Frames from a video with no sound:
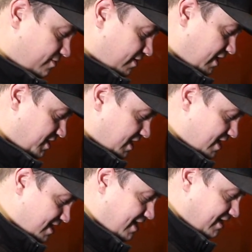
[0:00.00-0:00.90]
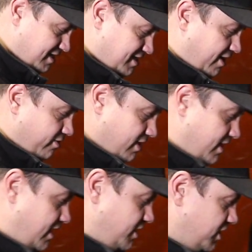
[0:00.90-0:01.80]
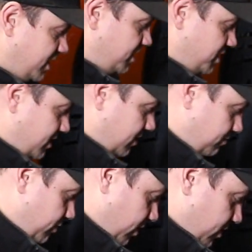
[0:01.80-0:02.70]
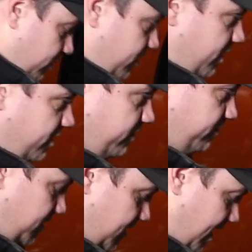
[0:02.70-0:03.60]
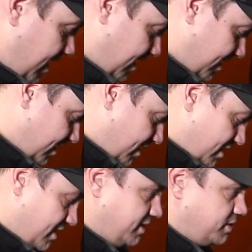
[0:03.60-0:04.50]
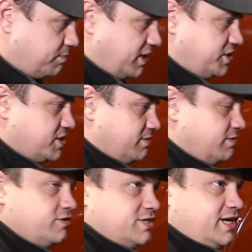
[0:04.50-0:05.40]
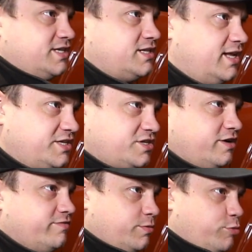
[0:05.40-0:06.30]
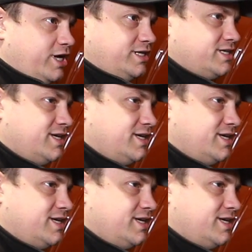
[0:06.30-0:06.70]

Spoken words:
these didn't necessarily need changing, but the owner of this car, it managed to, looks like it's glazed over the pads.